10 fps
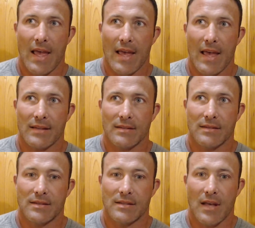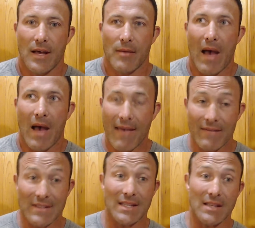and um, I
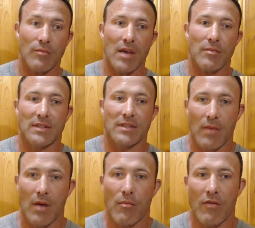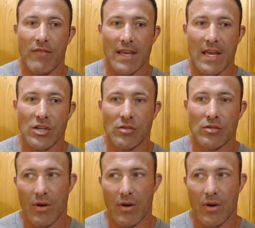haven't seen them yet because I'm, I'm, on vacation.